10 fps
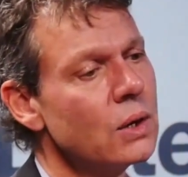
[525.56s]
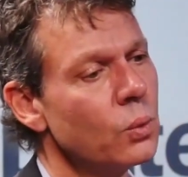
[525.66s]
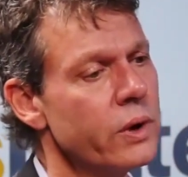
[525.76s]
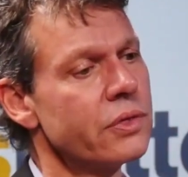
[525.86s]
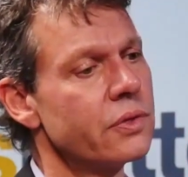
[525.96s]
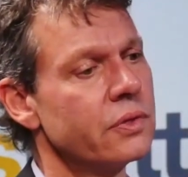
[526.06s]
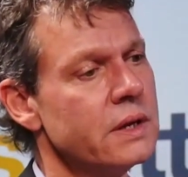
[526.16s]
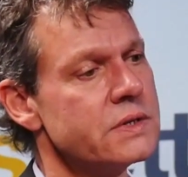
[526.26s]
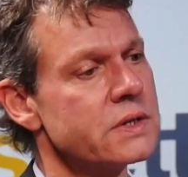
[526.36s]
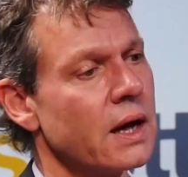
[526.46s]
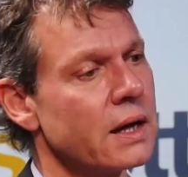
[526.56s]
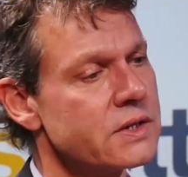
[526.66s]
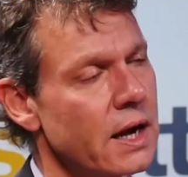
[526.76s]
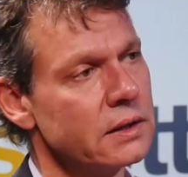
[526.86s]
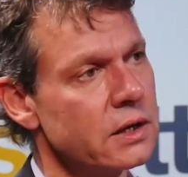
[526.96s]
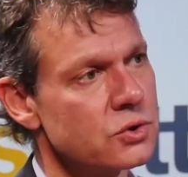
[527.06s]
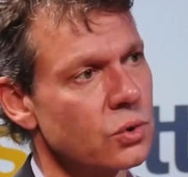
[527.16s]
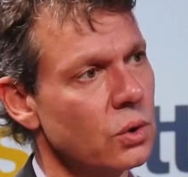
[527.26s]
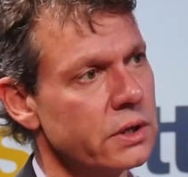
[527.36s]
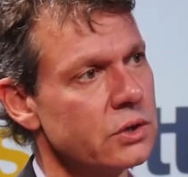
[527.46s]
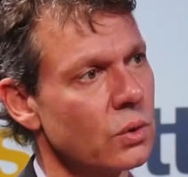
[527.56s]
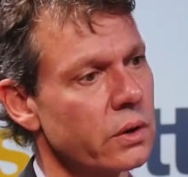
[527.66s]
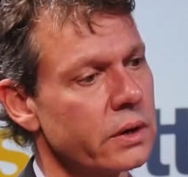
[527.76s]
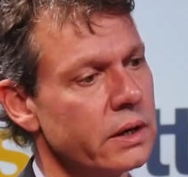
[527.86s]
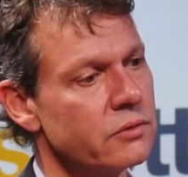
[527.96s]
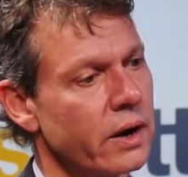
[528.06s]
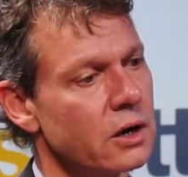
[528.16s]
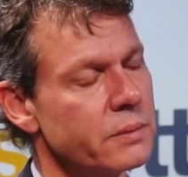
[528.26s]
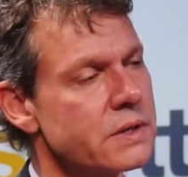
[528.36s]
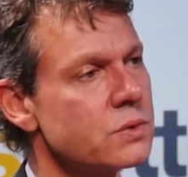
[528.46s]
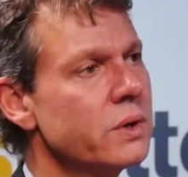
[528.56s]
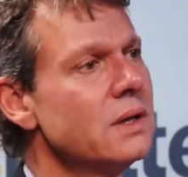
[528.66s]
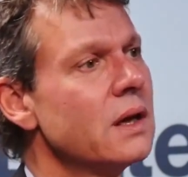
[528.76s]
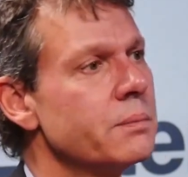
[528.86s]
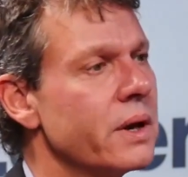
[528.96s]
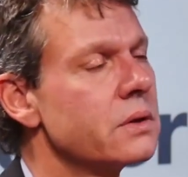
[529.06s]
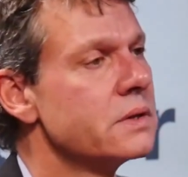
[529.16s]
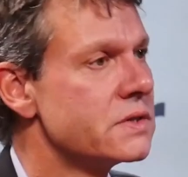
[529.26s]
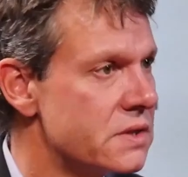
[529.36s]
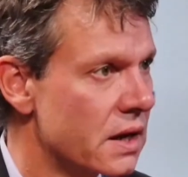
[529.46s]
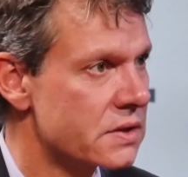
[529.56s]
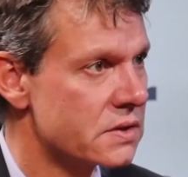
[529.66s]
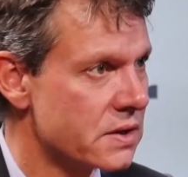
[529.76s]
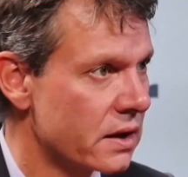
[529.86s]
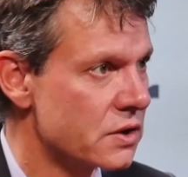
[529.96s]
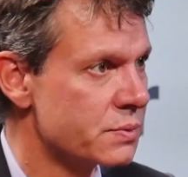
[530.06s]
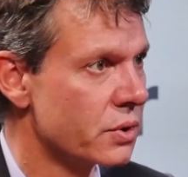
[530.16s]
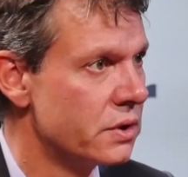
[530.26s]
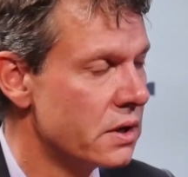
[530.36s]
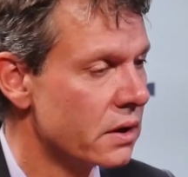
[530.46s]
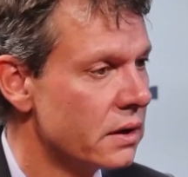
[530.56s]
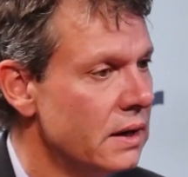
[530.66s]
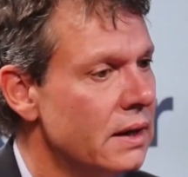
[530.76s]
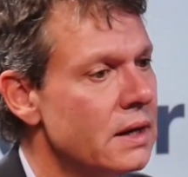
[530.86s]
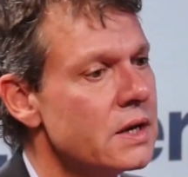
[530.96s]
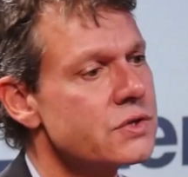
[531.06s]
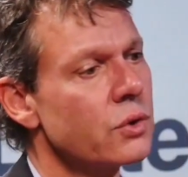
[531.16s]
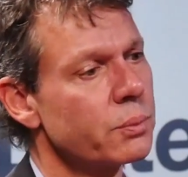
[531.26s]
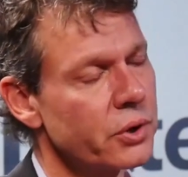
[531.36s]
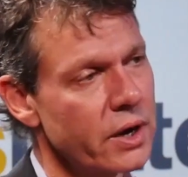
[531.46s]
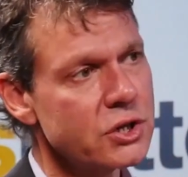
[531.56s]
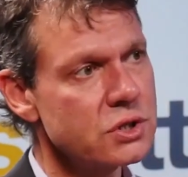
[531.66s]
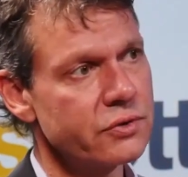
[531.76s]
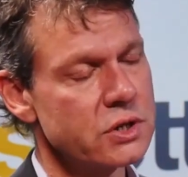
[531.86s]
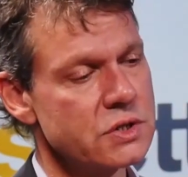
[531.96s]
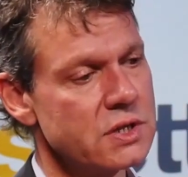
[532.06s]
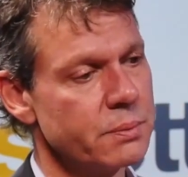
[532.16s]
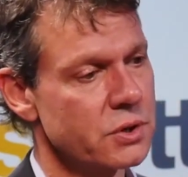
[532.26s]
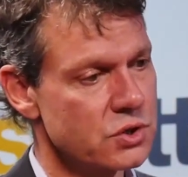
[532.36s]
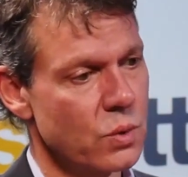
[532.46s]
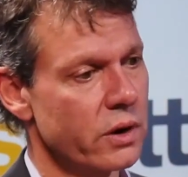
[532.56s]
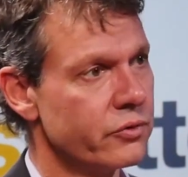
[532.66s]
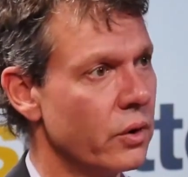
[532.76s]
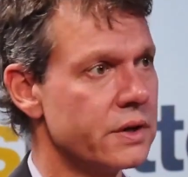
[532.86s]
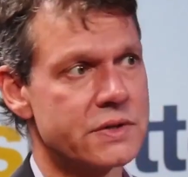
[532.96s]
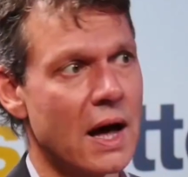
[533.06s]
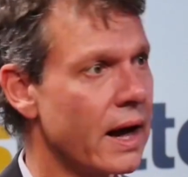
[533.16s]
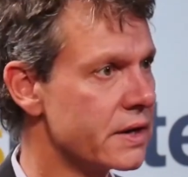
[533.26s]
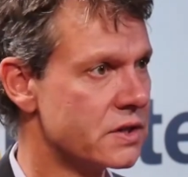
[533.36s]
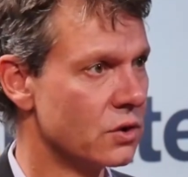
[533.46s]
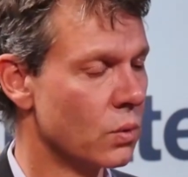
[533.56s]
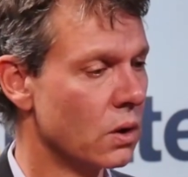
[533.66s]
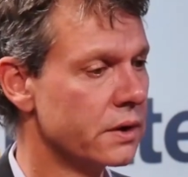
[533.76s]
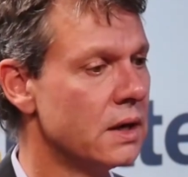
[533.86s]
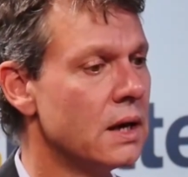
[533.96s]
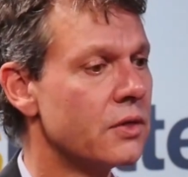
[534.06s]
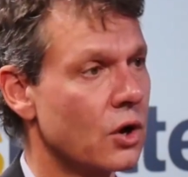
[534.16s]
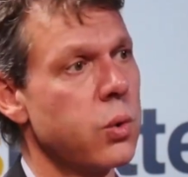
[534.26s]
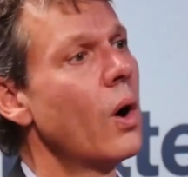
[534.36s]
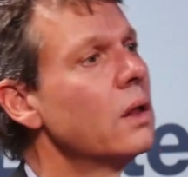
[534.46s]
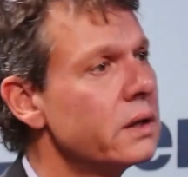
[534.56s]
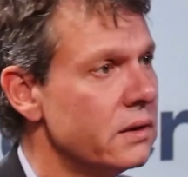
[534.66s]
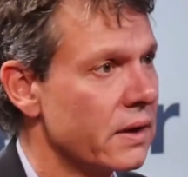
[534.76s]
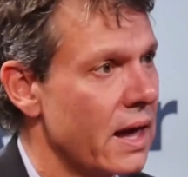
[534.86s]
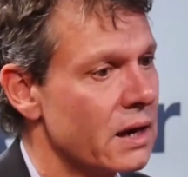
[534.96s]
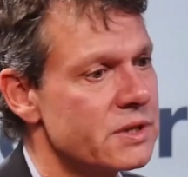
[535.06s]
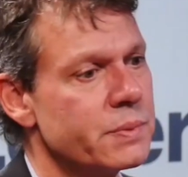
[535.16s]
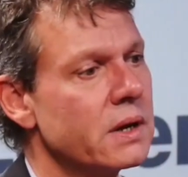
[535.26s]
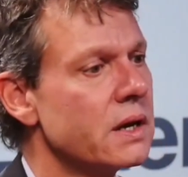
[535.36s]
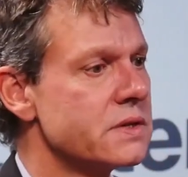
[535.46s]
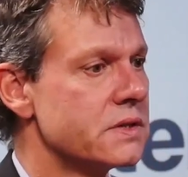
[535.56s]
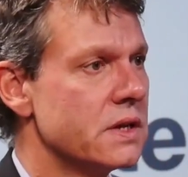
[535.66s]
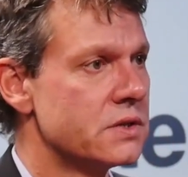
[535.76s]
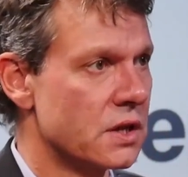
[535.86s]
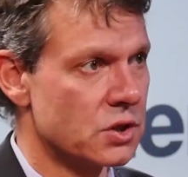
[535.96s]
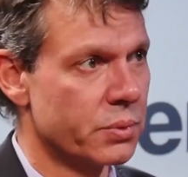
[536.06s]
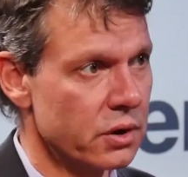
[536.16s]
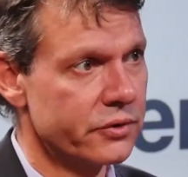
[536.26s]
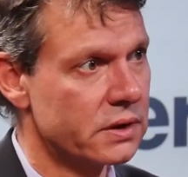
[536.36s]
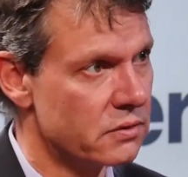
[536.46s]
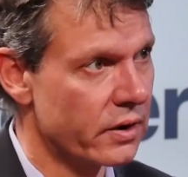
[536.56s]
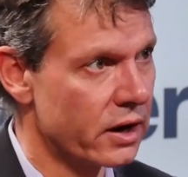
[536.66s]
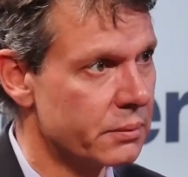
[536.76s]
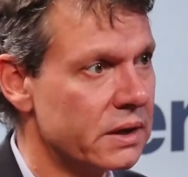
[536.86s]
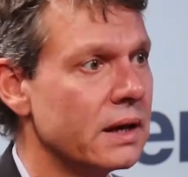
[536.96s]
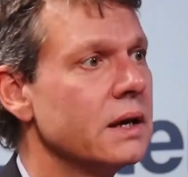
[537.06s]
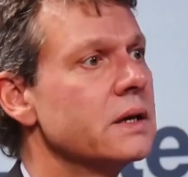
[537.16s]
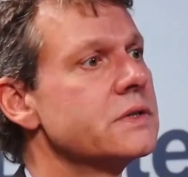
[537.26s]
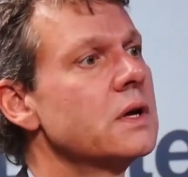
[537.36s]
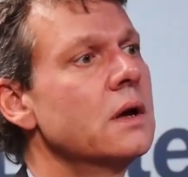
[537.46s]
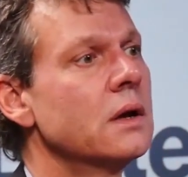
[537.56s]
with these tightly controlled indoor environments, we can get better than 6 cycles per year. So the production efficiency per square foot is the highest in the world. The quality of the cannabis, because it's in such a perfect environment, is,